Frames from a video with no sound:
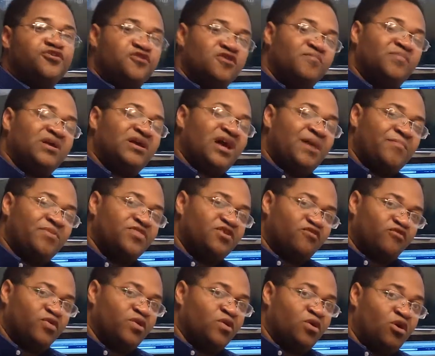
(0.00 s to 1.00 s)
You're
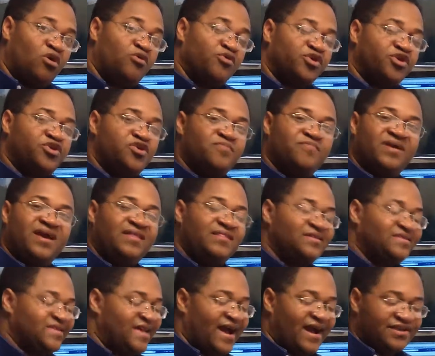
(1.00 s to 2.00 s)
becoming the real owner. You're
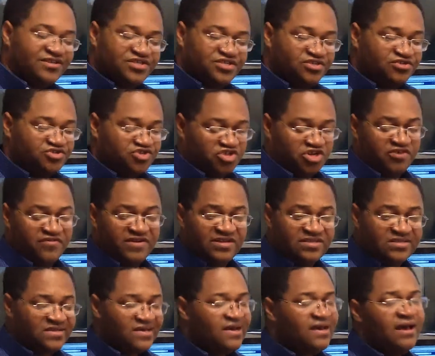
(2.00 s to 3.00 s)
paying the taxes,
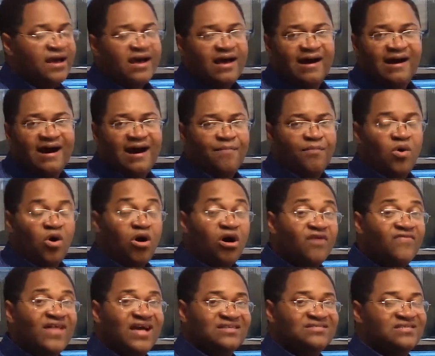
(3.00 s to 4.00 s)
insurance, um,
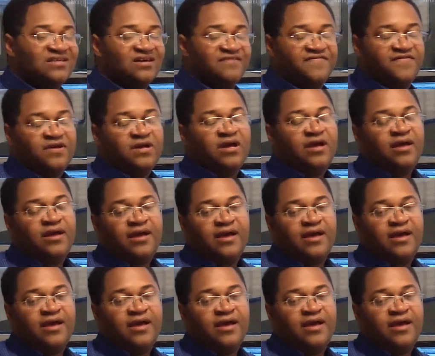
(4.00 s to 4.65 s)
all that stuff.